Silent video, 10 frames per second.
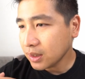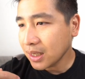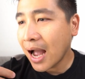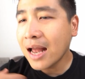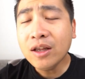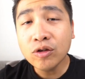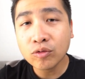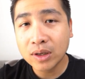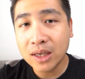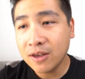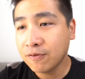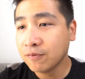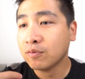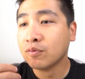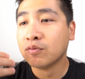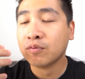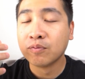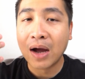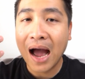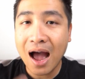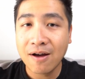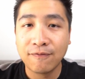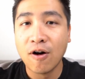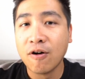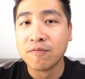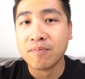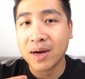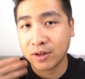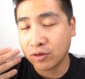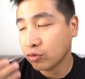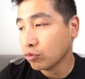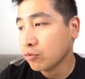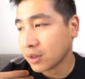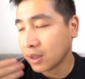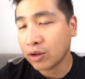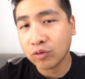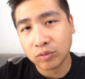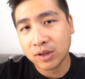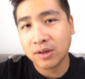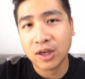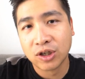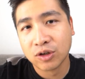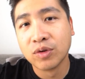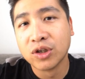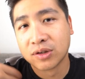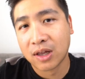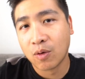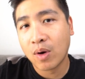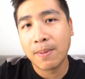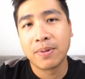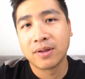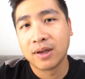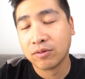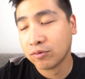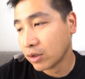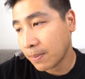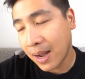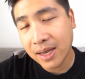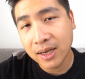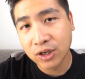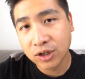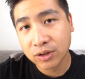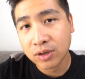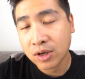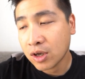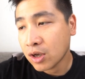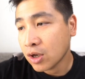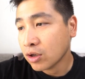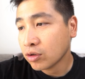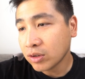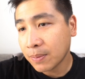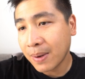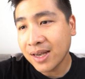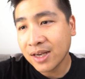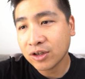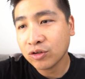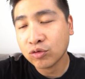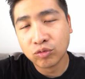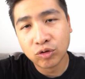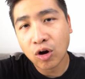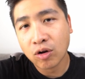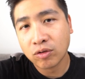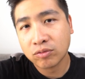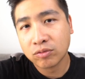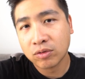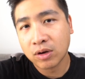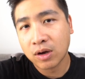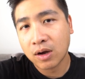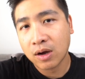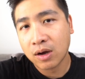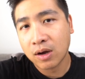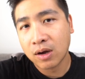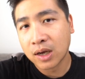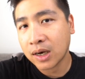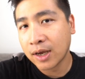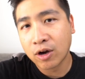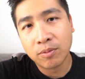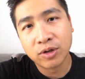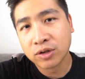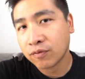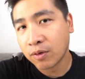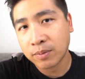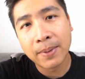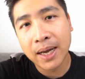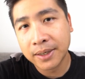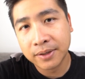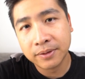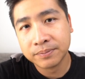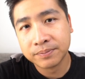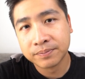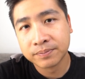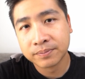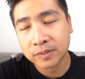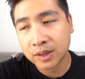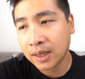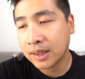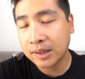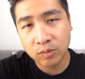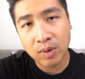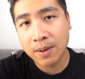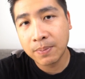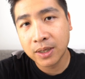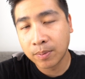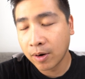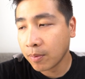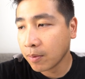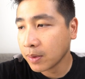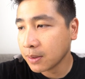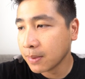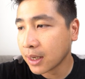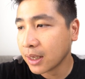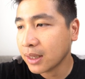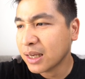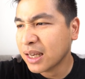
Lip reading: I need to give half of my 2% to this agent, which is like 1% to the buying agent. So the buying agent do not collect commission from the buyer. Okay, this is what happened in the private property market.